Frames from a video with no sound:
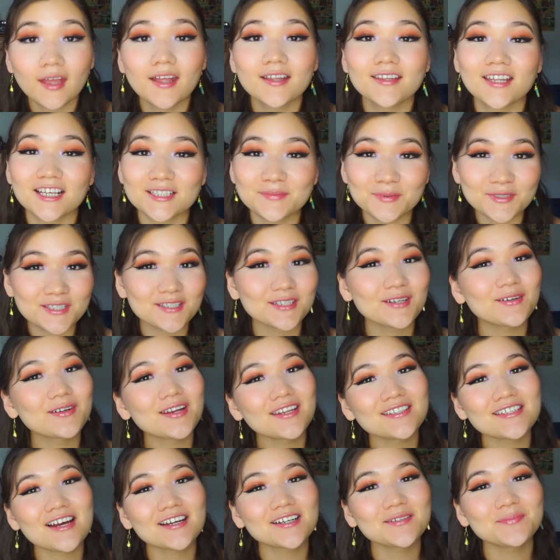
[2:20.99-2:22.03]
Next person I want
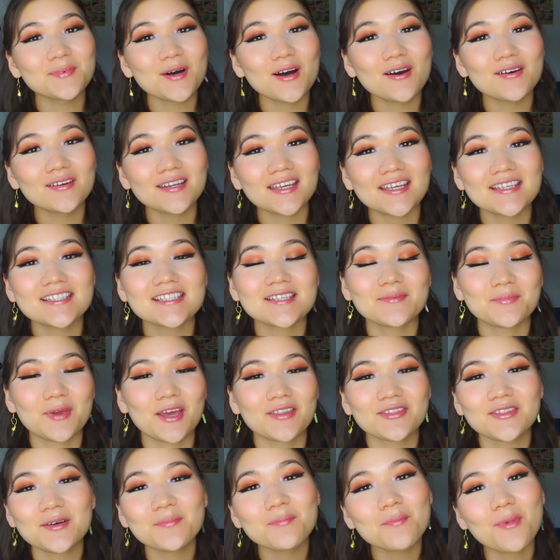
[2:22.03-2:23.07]
to talk about is
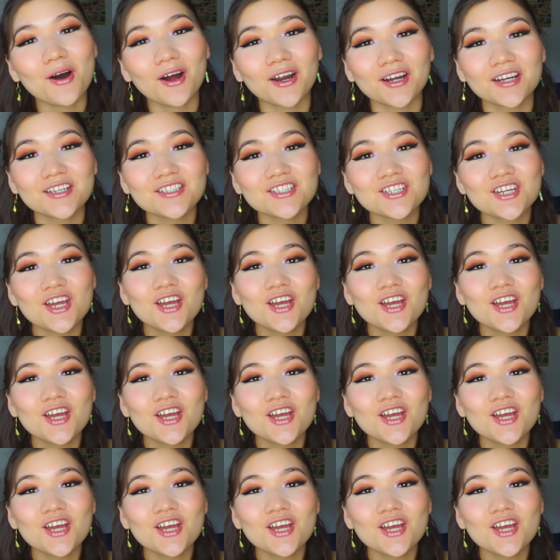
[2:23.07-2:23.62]
Samantha March.